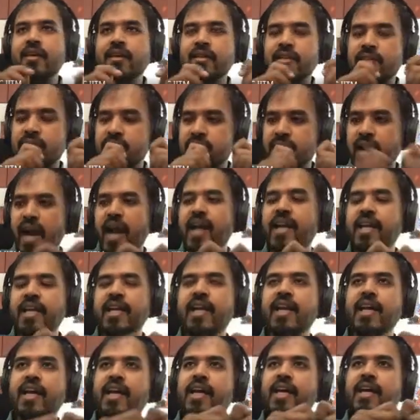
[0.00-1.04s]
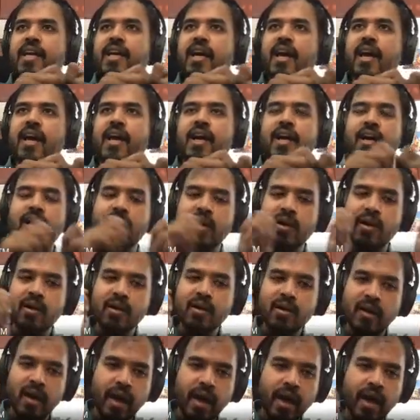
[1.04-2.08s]
Statically,
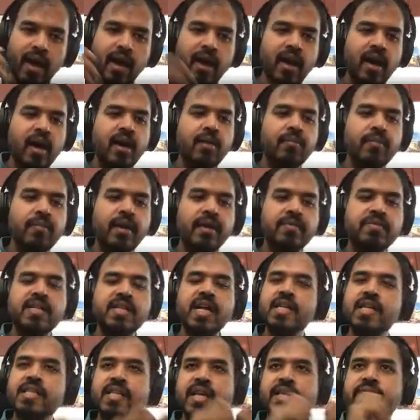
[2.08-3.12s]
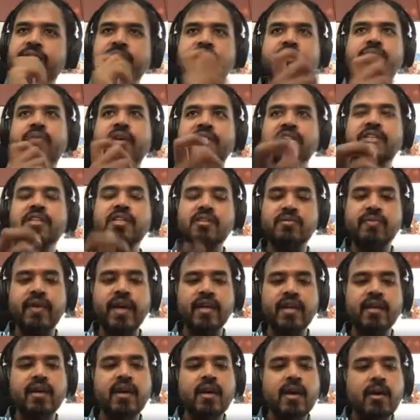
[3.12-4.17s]
f star says this function is fine,
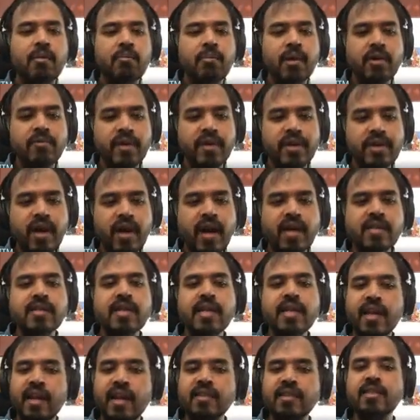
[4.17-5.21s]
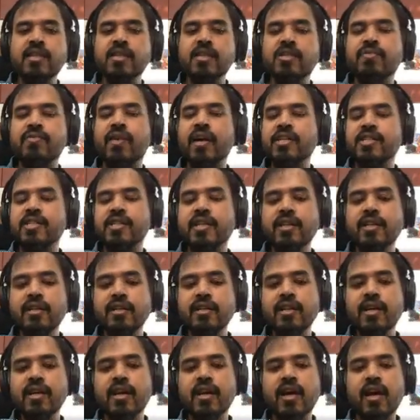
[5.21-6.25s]
but when you actually run this function,
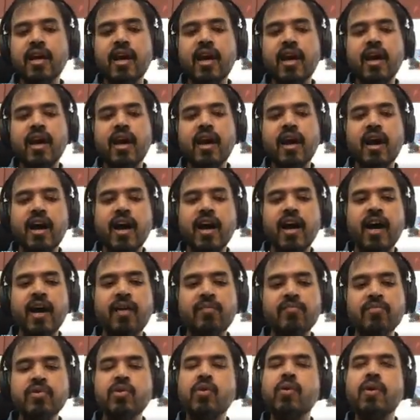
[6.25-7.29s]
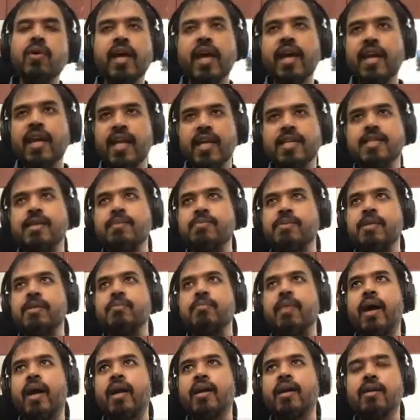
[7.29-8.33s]
you'll get an exception
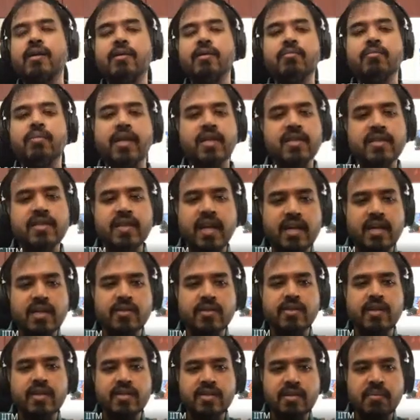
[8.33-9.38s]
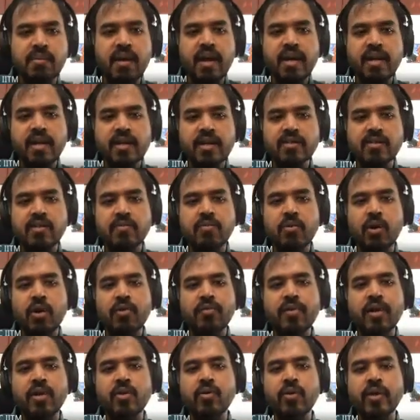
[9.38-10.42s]
back because that is the semantics of what
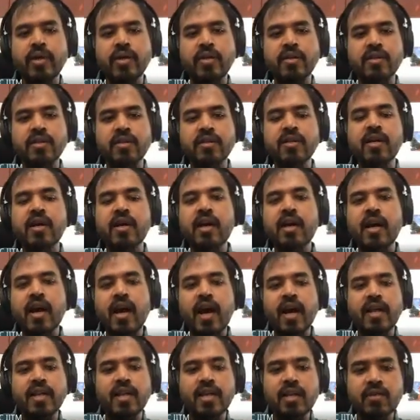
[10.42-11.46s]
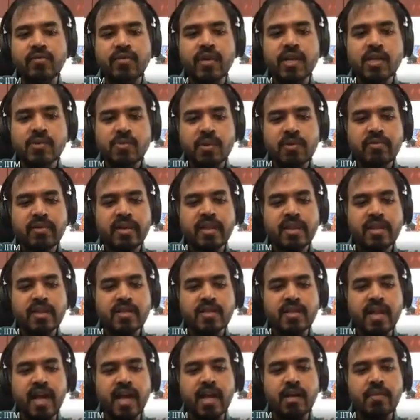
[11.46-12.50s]
we are doing here. And the difference between this
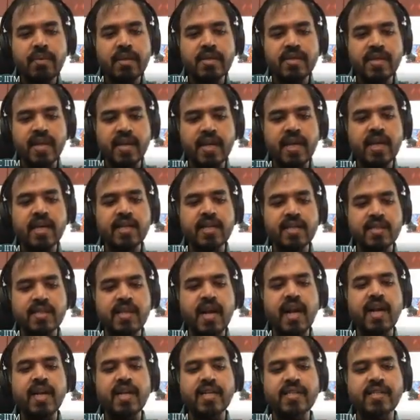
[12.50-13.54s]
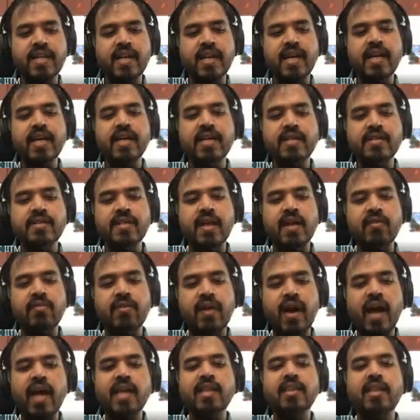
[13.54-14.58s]
dynamic checking and the static checking is the
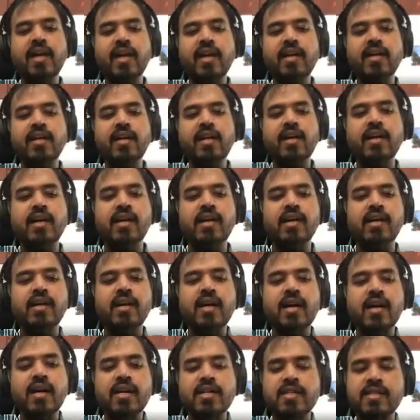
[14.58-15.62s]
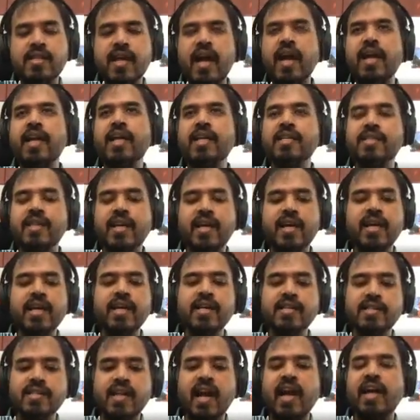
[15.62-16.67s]
fact that static checking
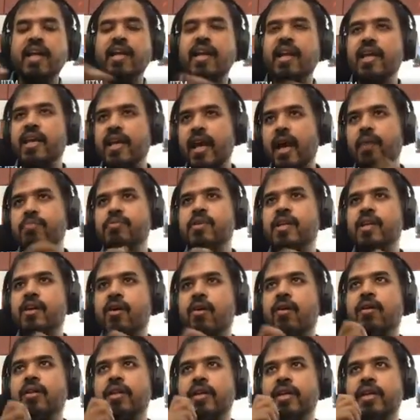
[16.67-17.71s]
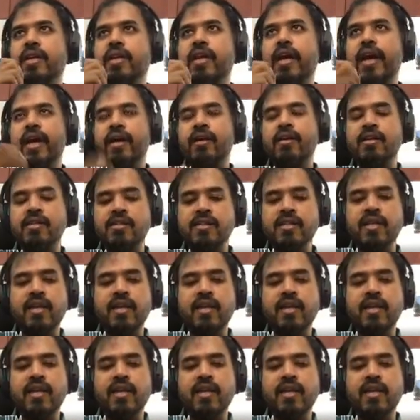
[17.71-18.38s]
is statically capturing all the errors,